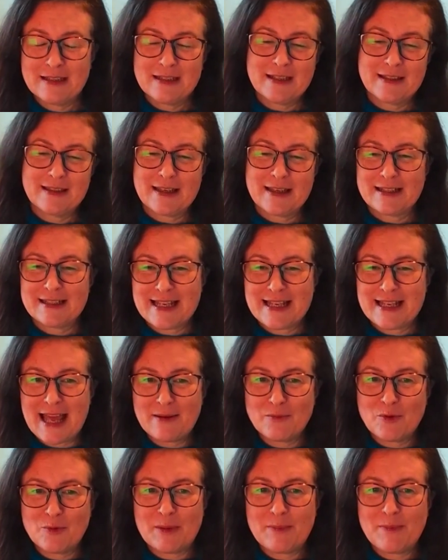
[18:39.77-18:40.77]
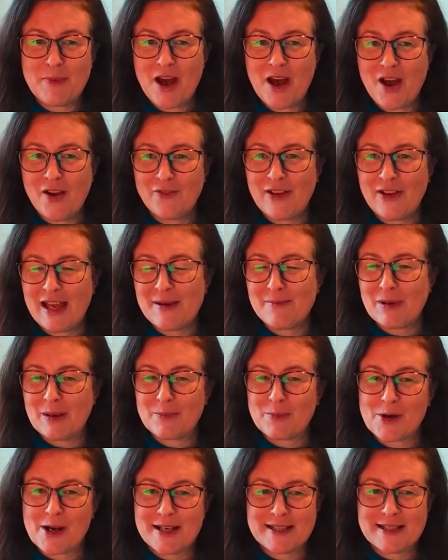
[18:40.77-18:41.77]
And then 10 would be perfect. My
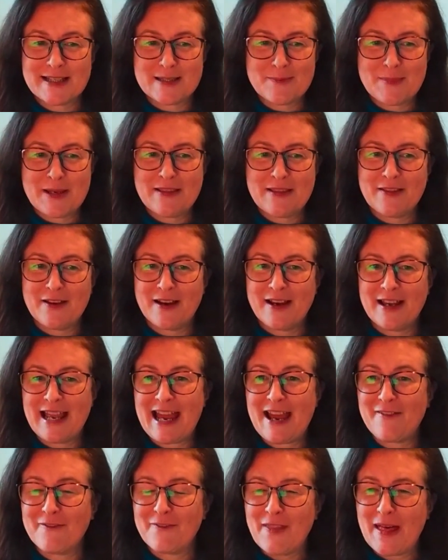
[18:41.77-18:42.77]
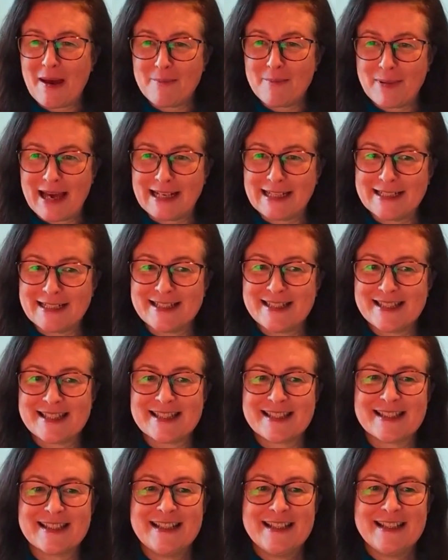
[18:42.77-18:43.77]
prices mean that I have that
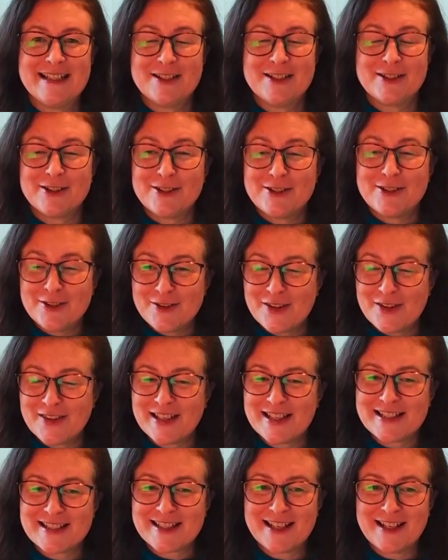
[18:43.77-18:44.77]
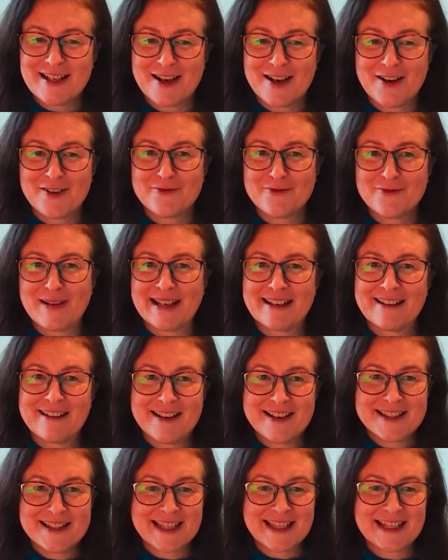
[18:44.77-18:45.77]
balance to do the things I love. My
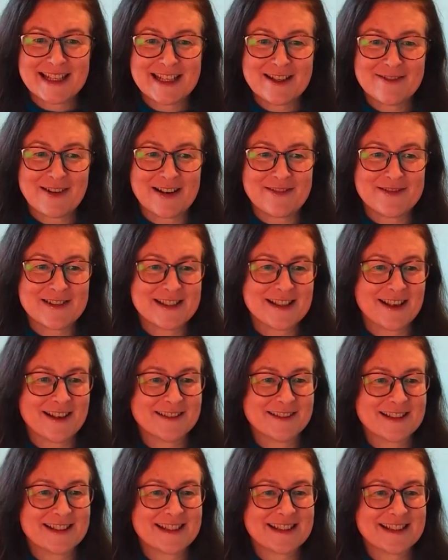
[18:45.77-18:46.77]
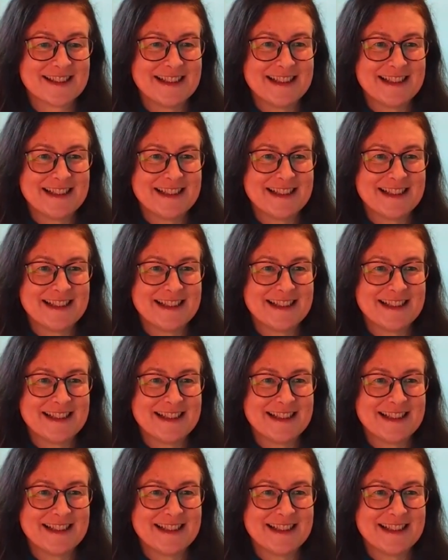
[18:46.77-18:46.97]
clients are getting great results.